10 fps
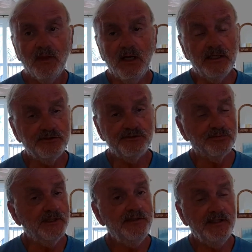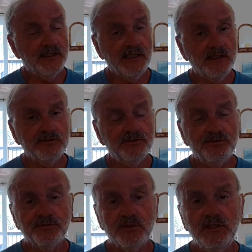It's free. The account is
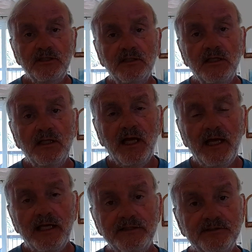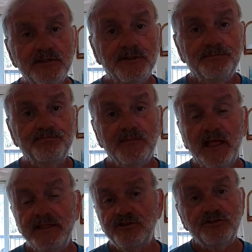free, and
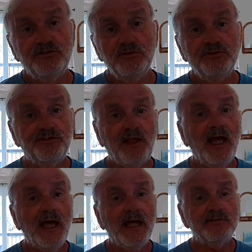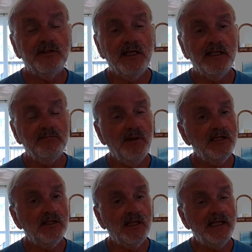just use that and
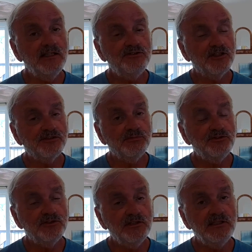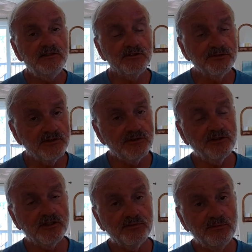make any adjustments you need. There's an
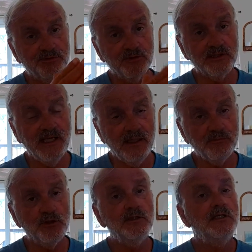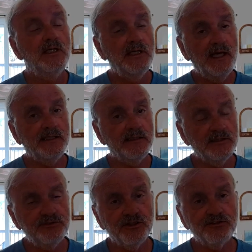adjustment for a camera and an
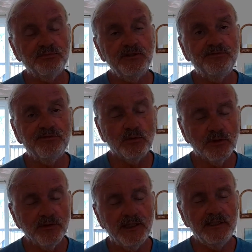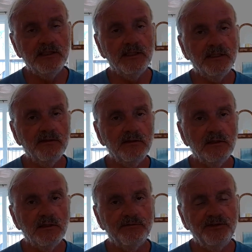adjustment for
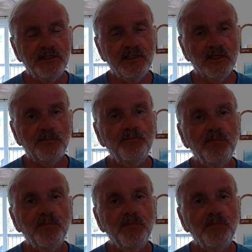a video.